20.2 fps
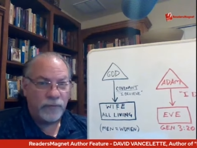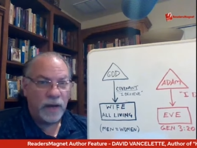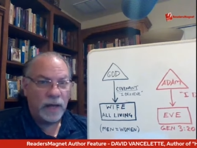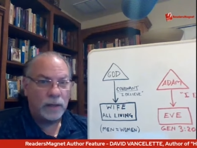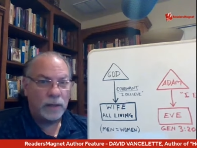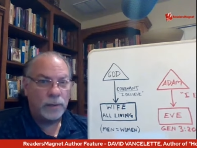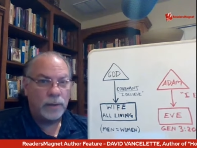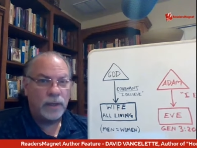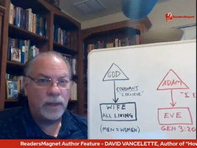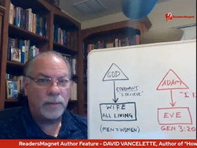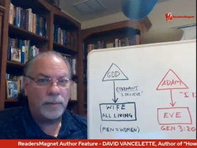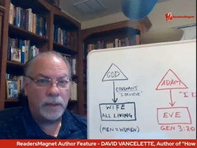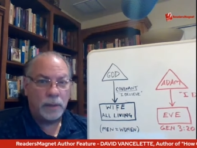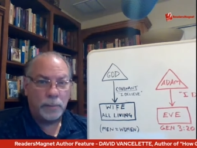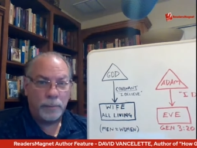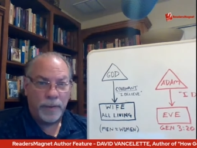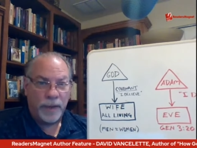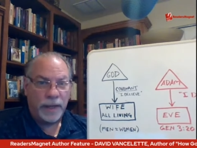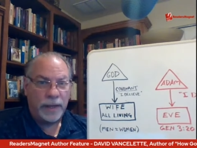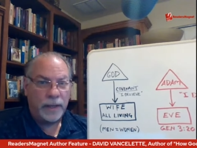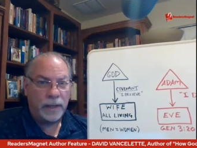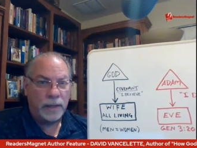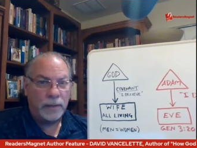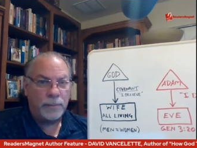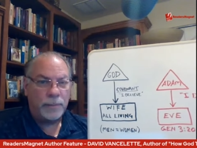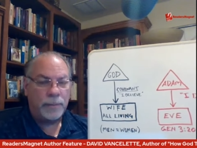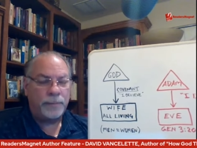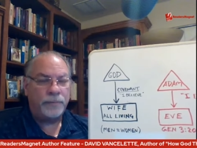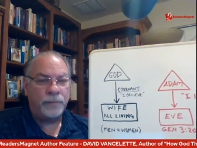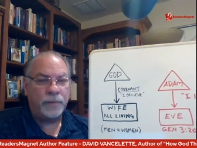follow him and obey
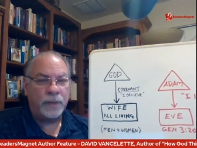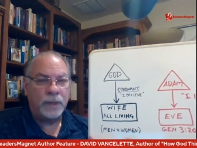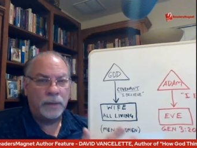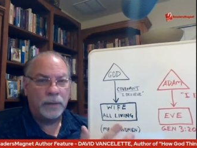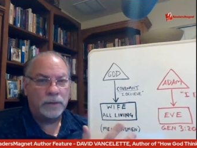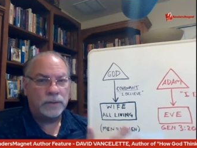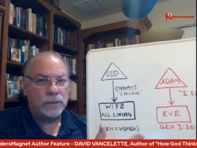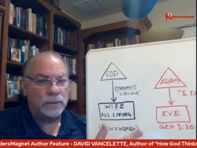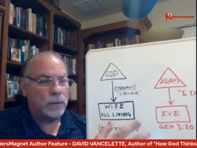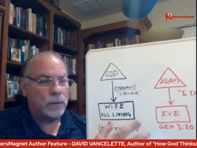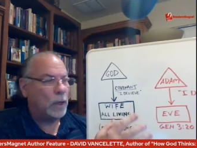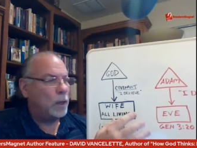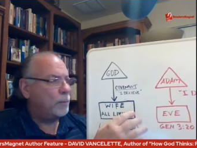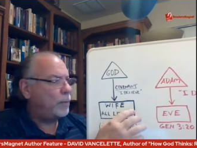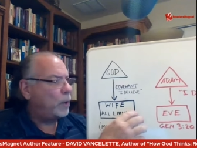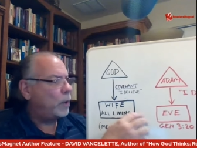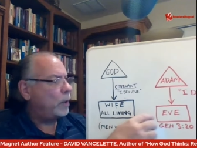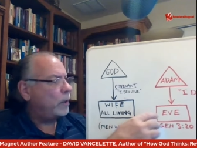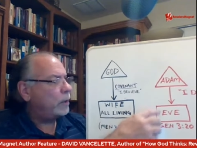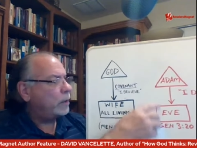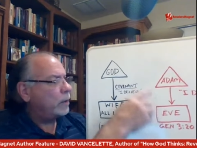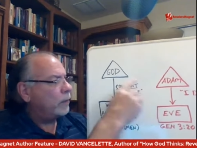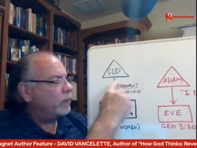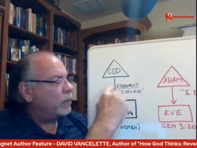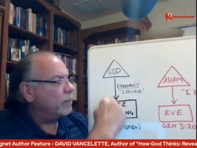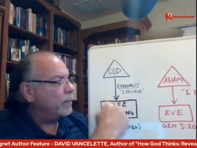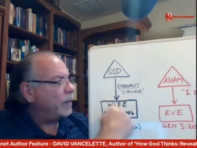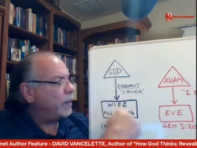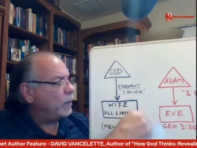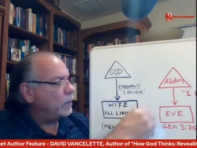him. This is all part
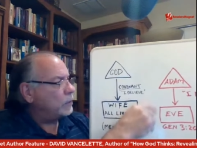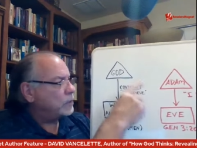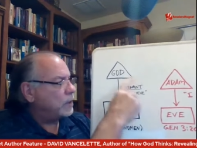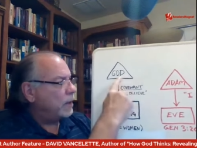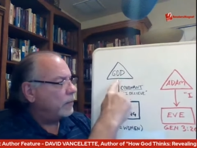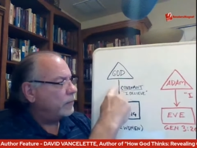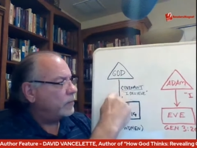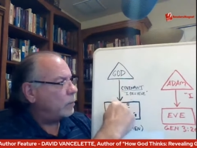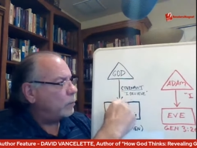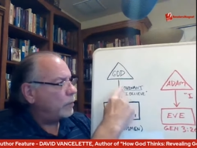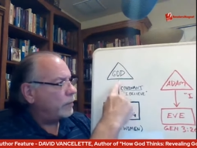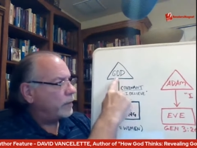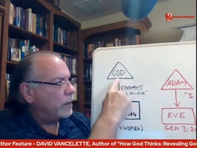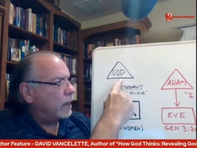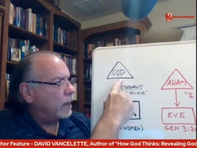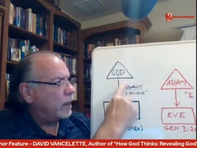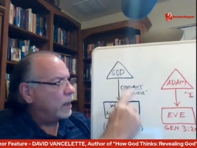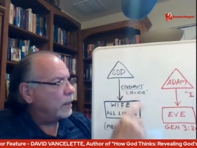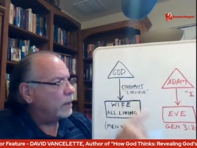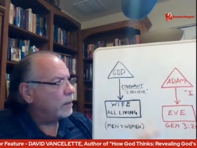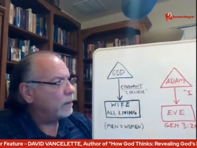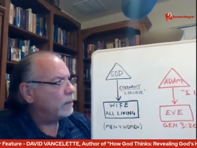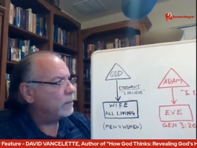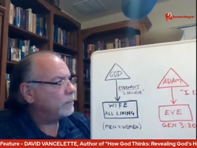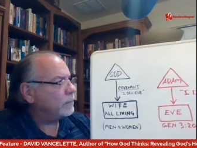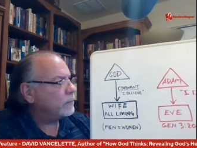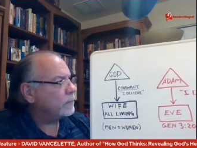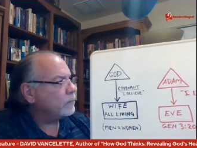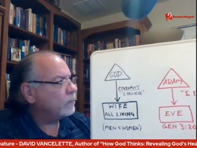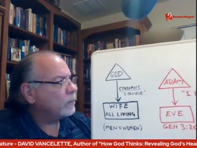of the marriage covenant with God.
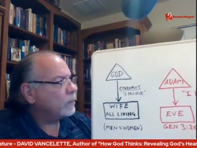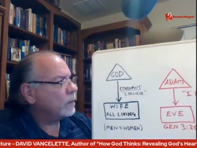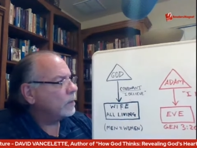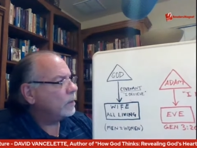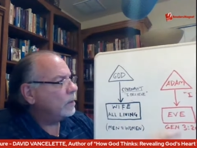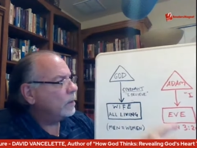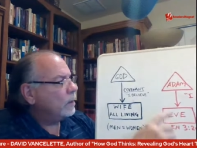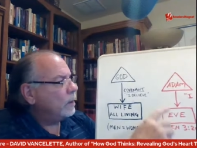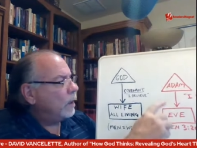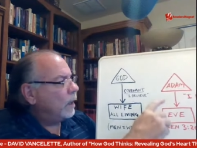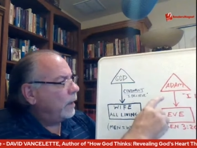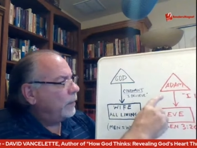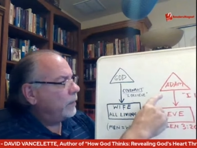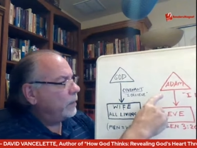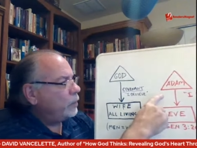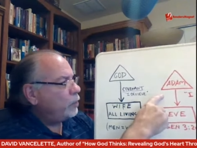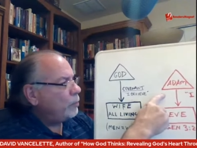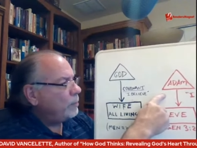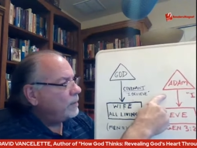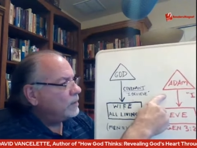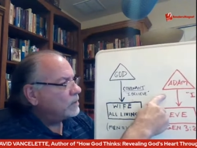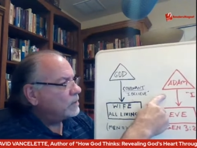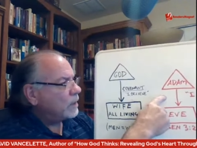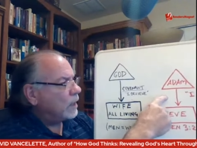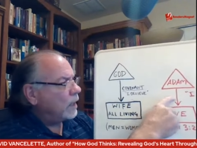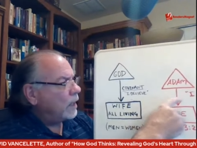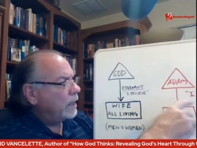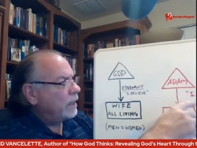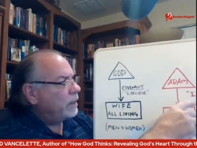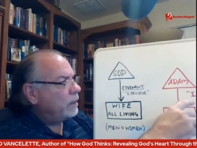On the human
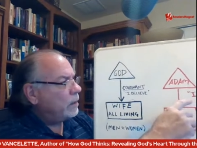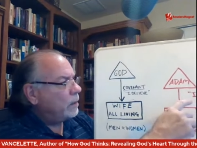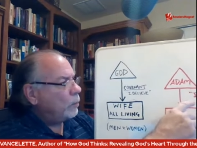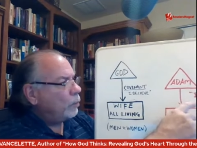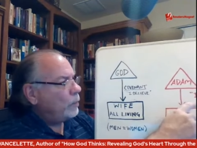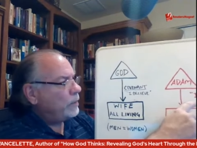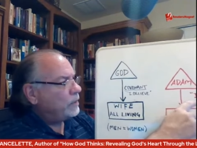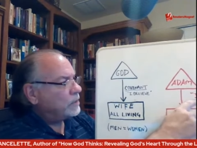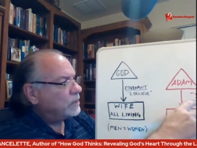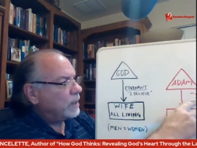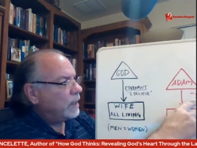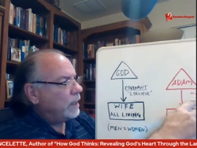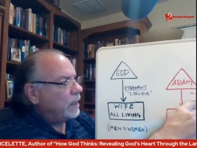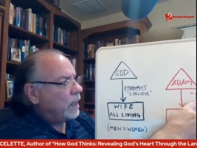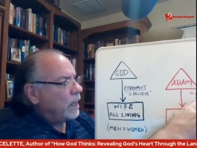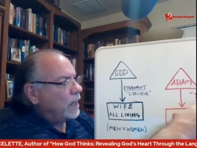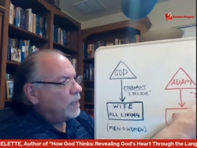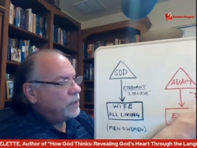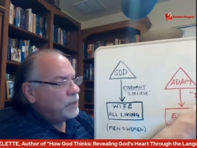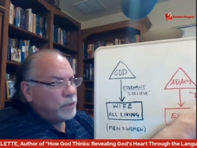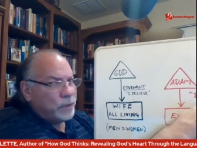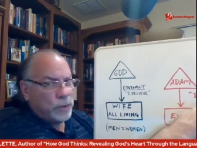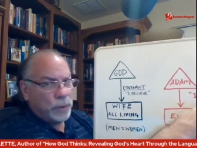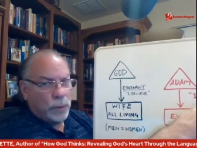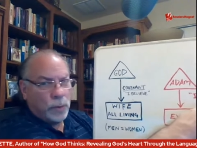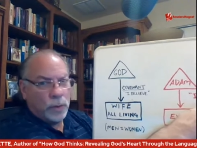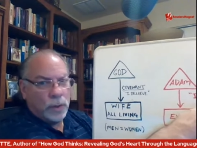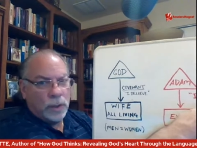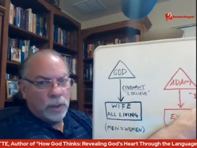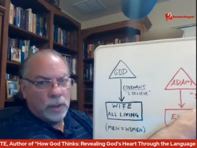side, we say, I
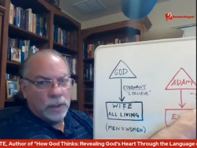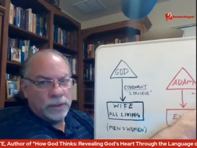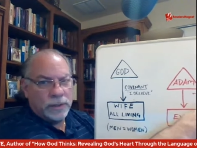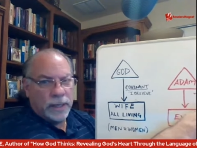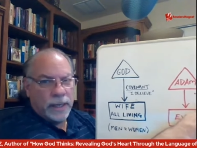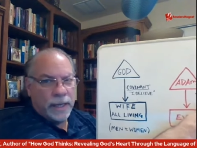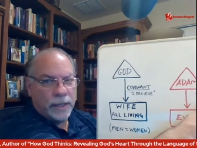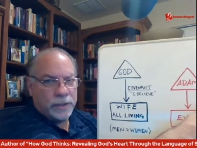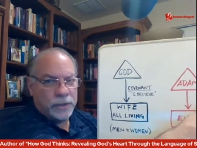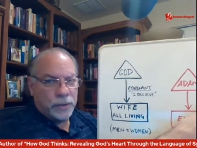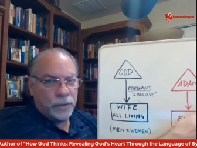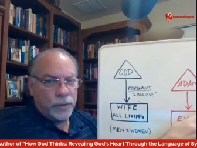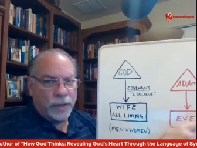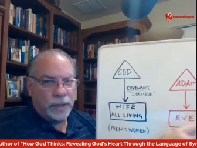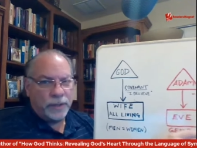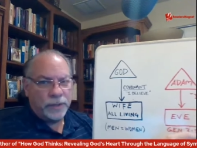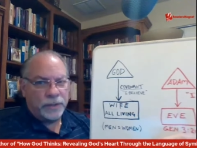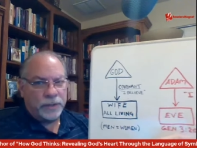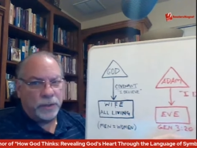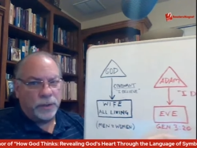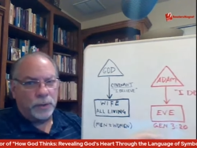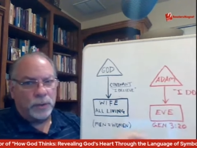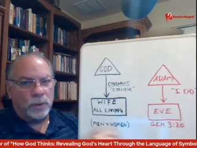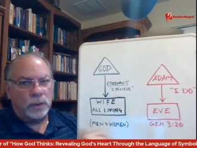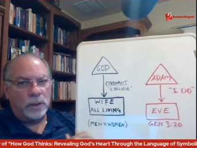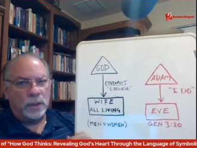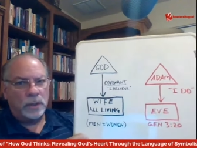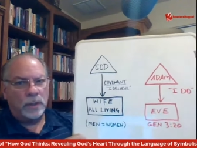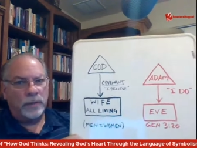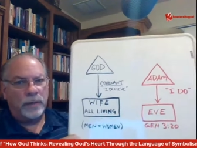do to enter into
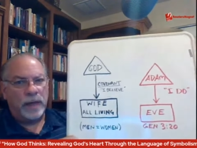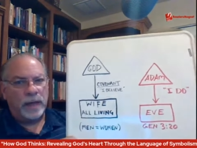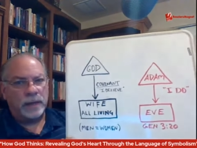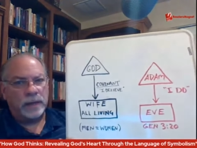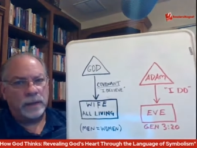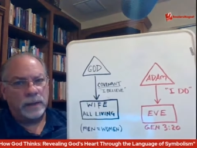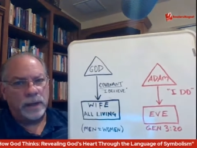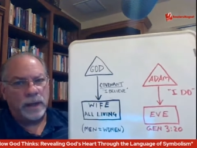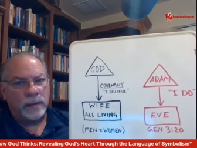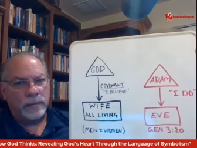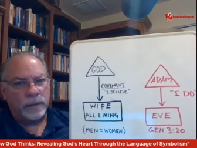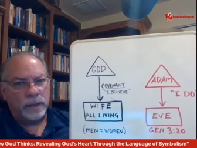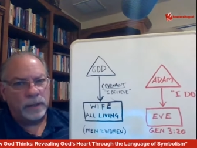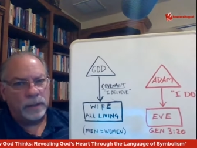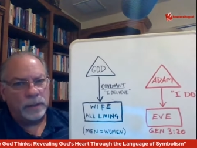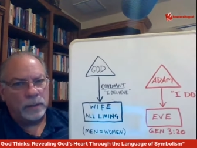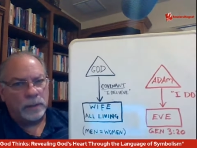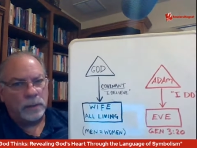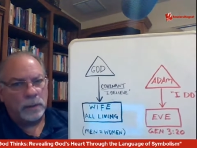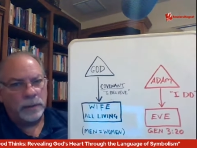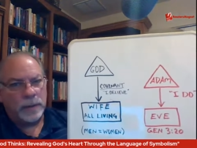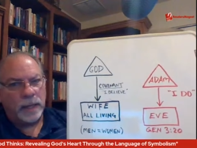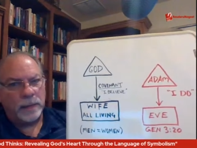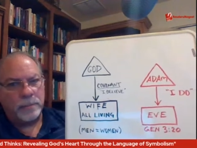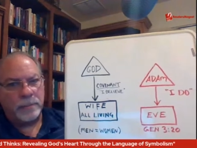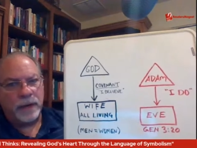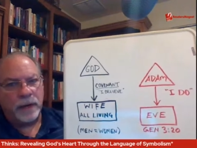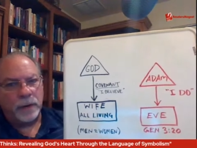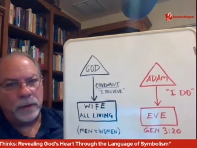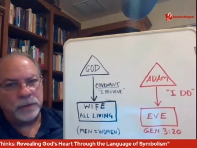that covenant,
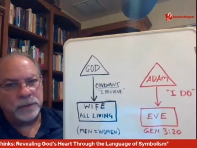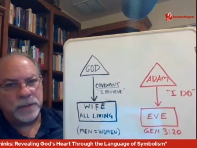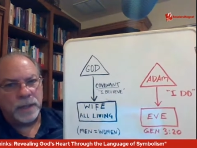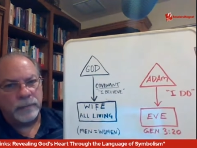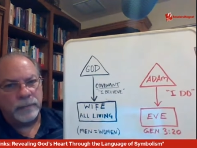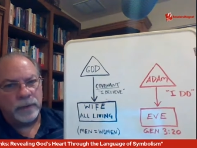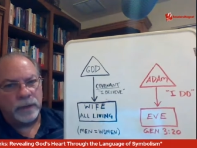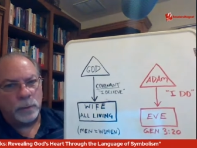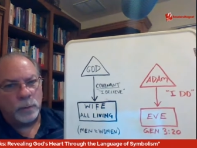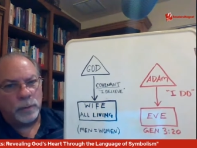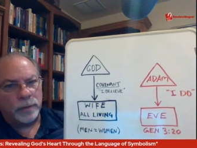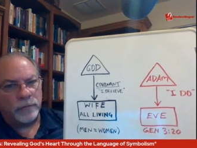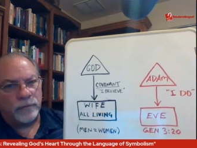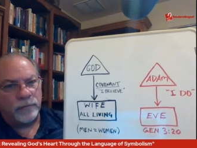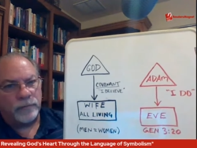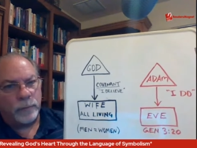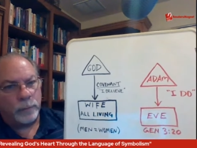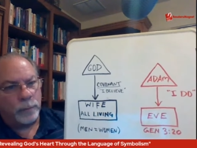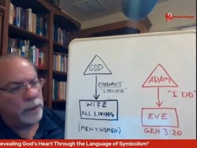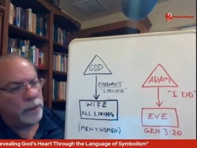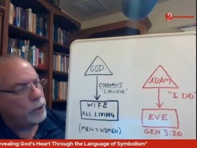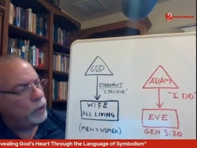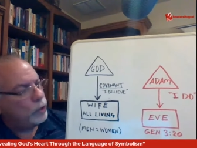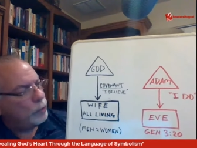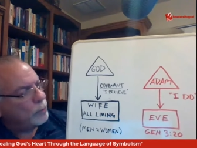that marriage covenant with a, with a